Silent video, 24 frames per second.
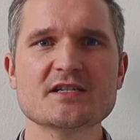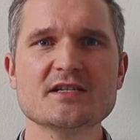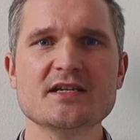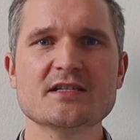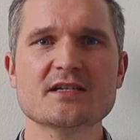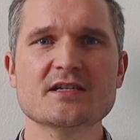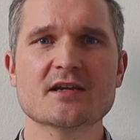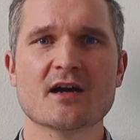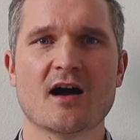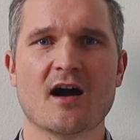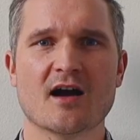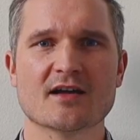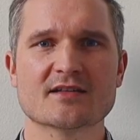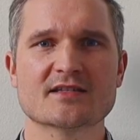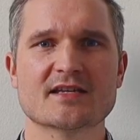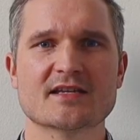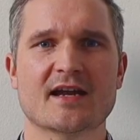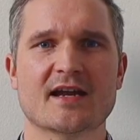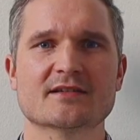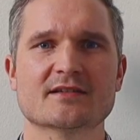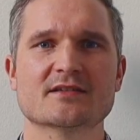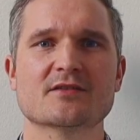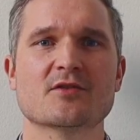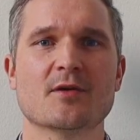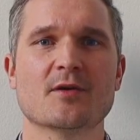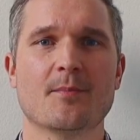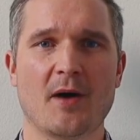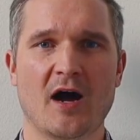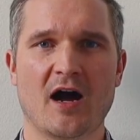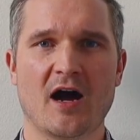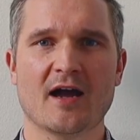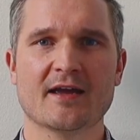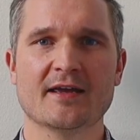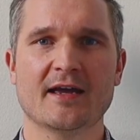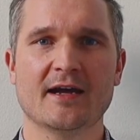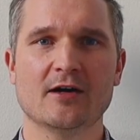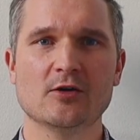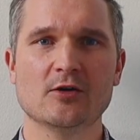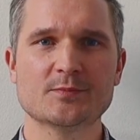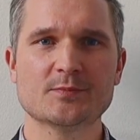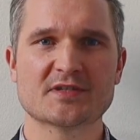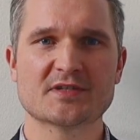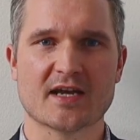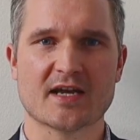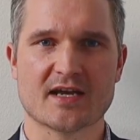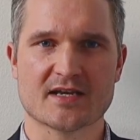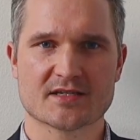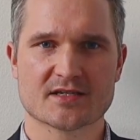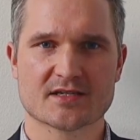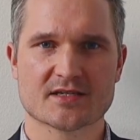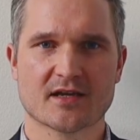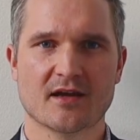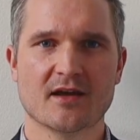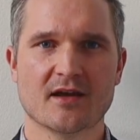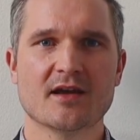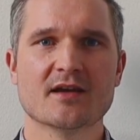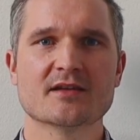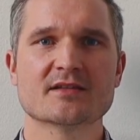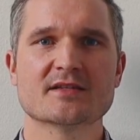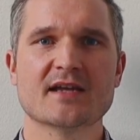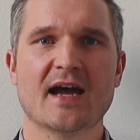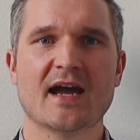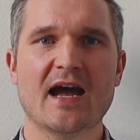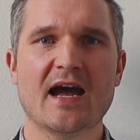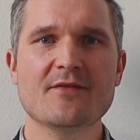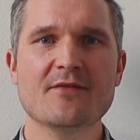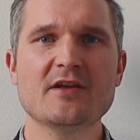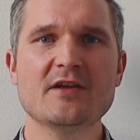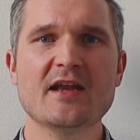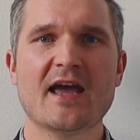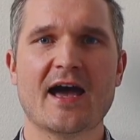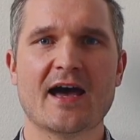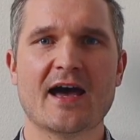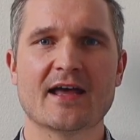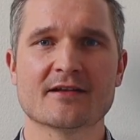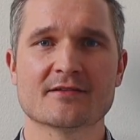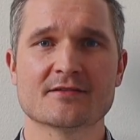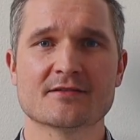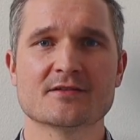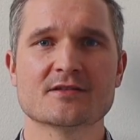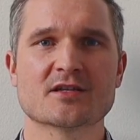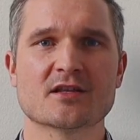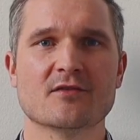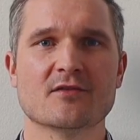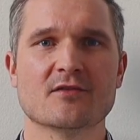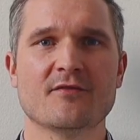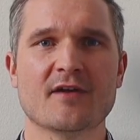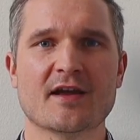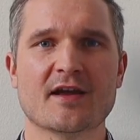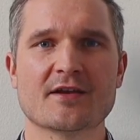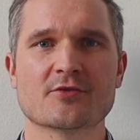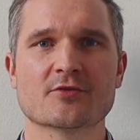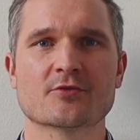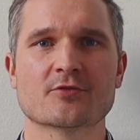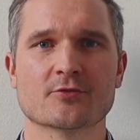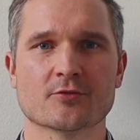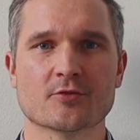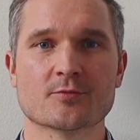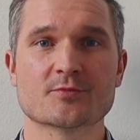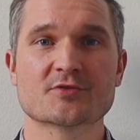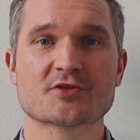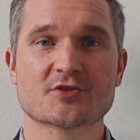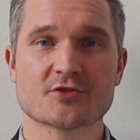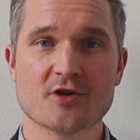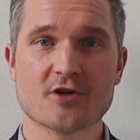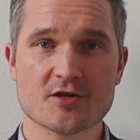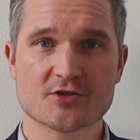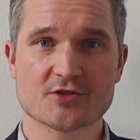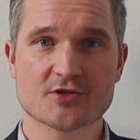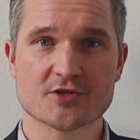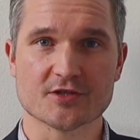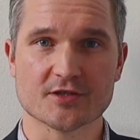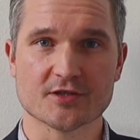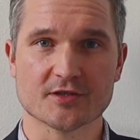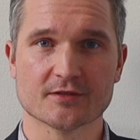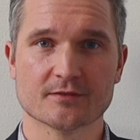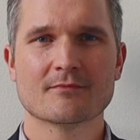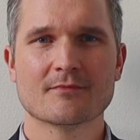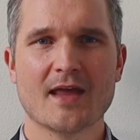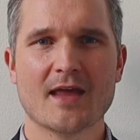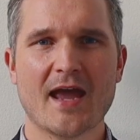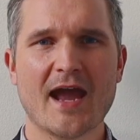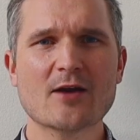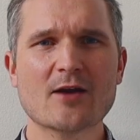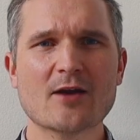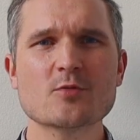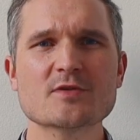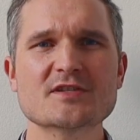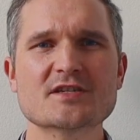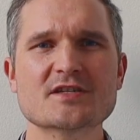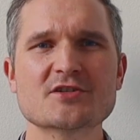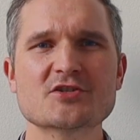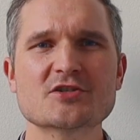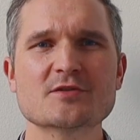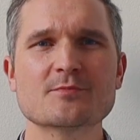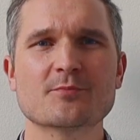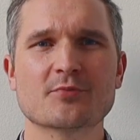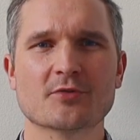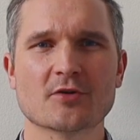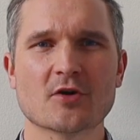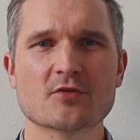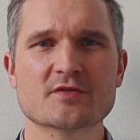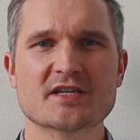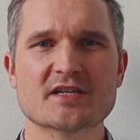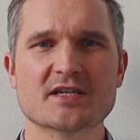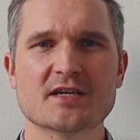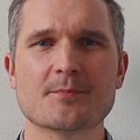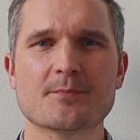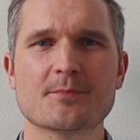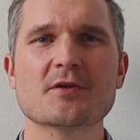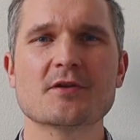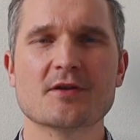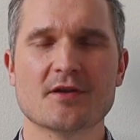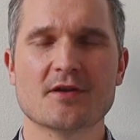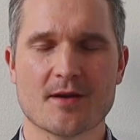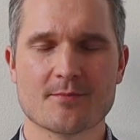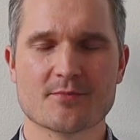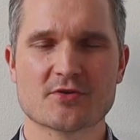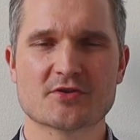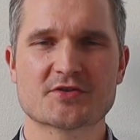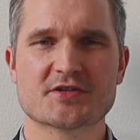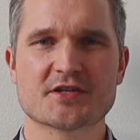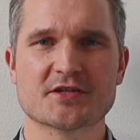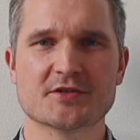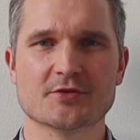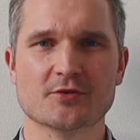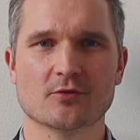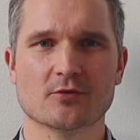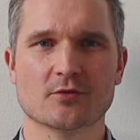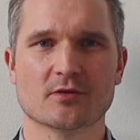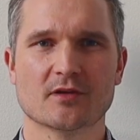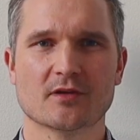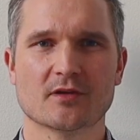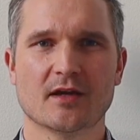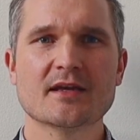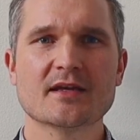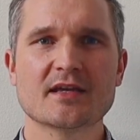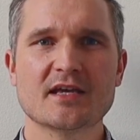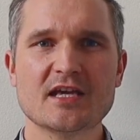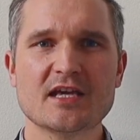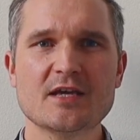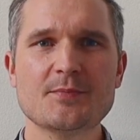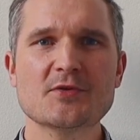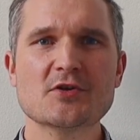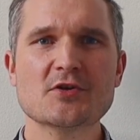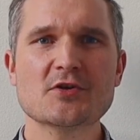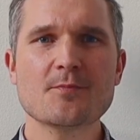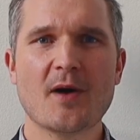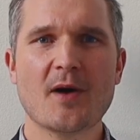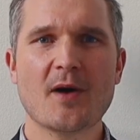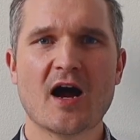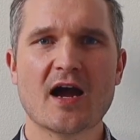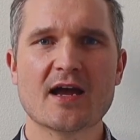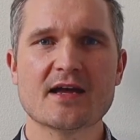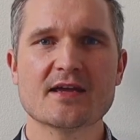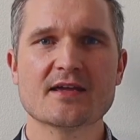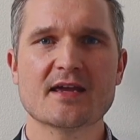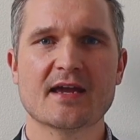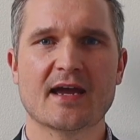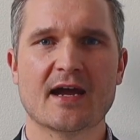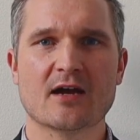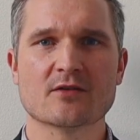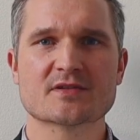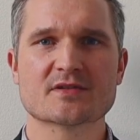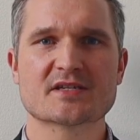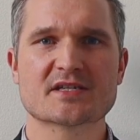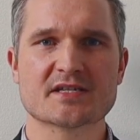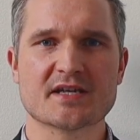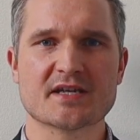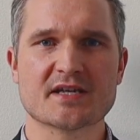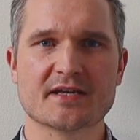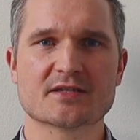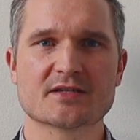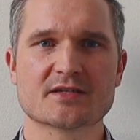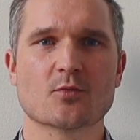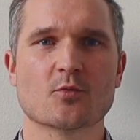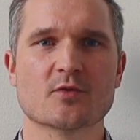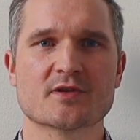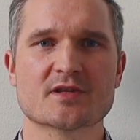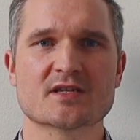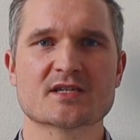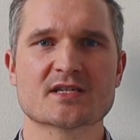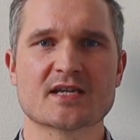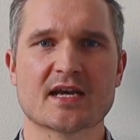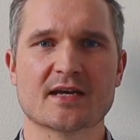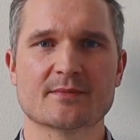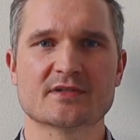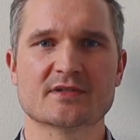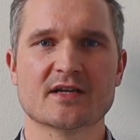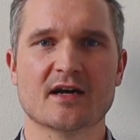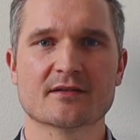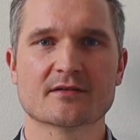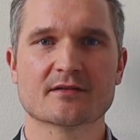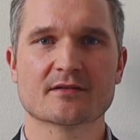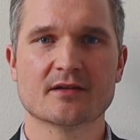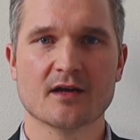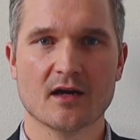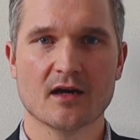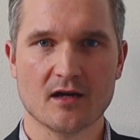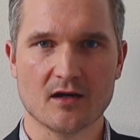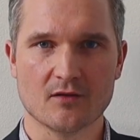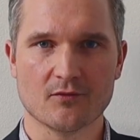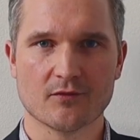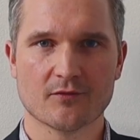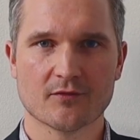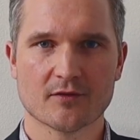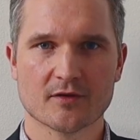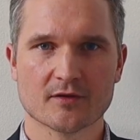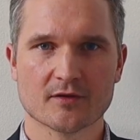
need to contact the PIEE help desk to have it added to the vendor group structure. Acquisition pro tip number 2, keep your PIEE account synced with sam.gov.